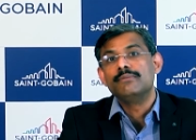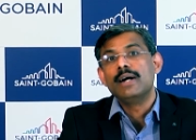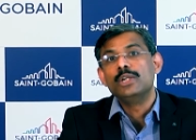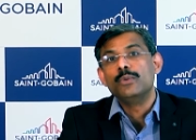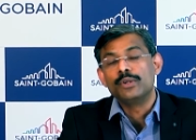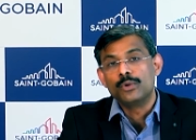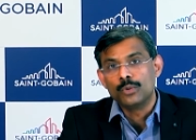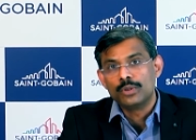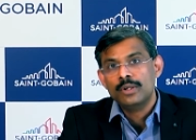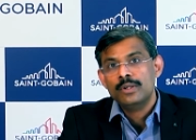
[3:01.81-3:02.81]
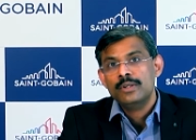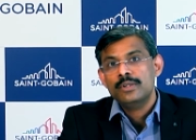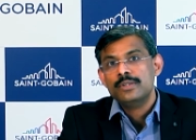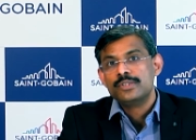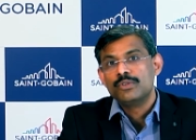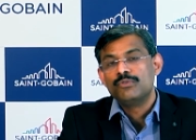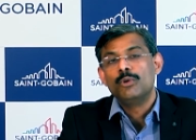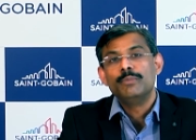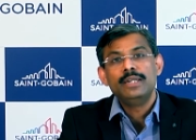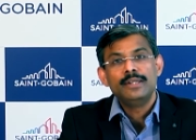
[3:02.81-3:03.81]
value and growth. So for
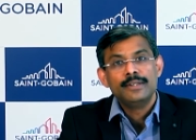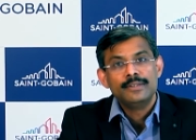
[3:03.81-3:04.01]
me,